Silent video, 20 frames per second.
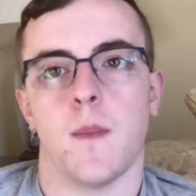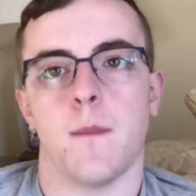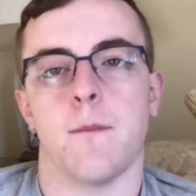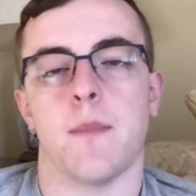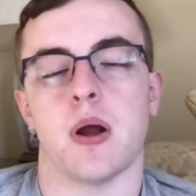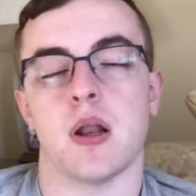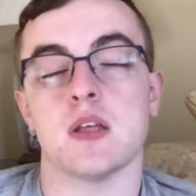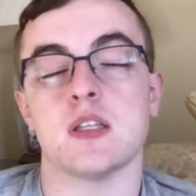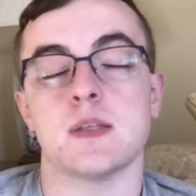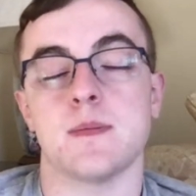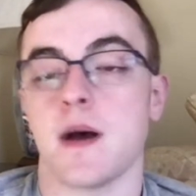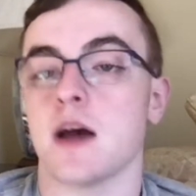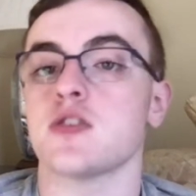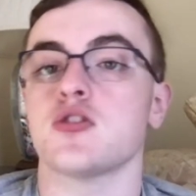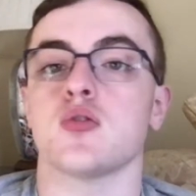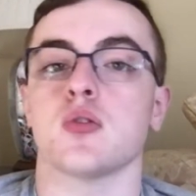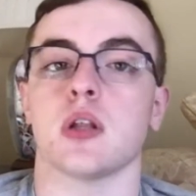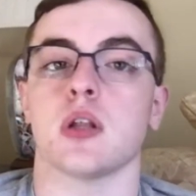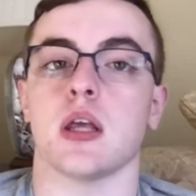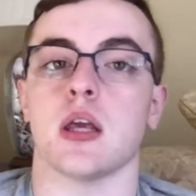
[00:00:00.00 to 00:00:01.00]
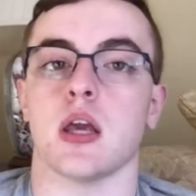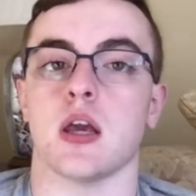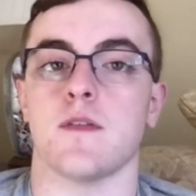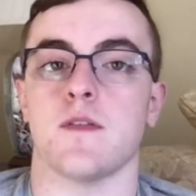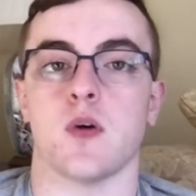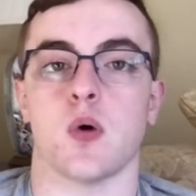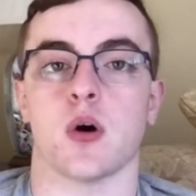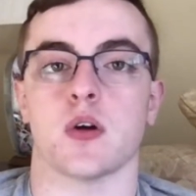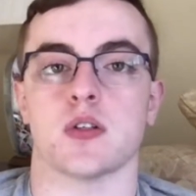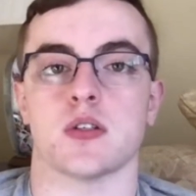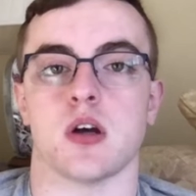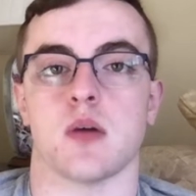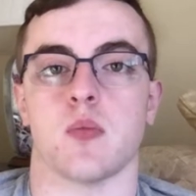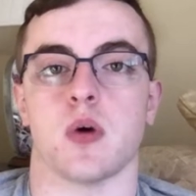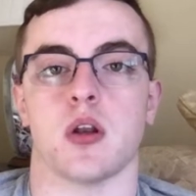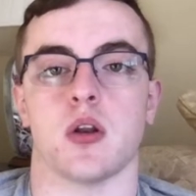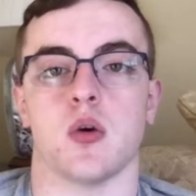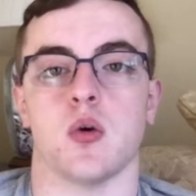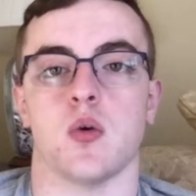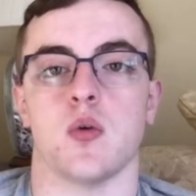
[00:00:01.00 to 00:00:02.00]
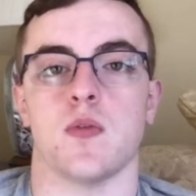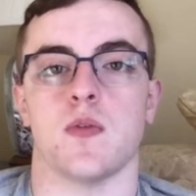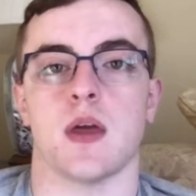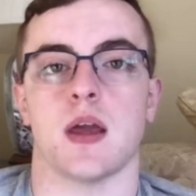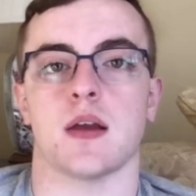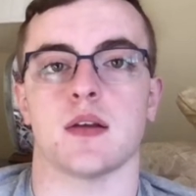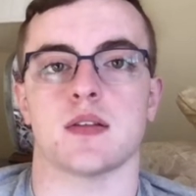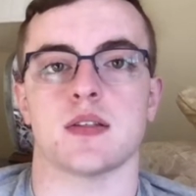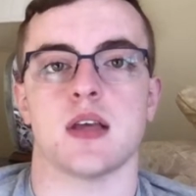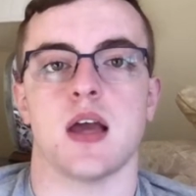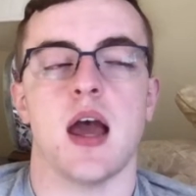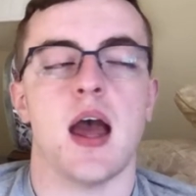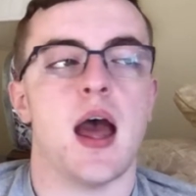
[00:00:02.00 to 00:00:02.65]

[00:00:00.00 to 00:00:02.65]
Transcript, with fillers: but especially if you are someone who thinks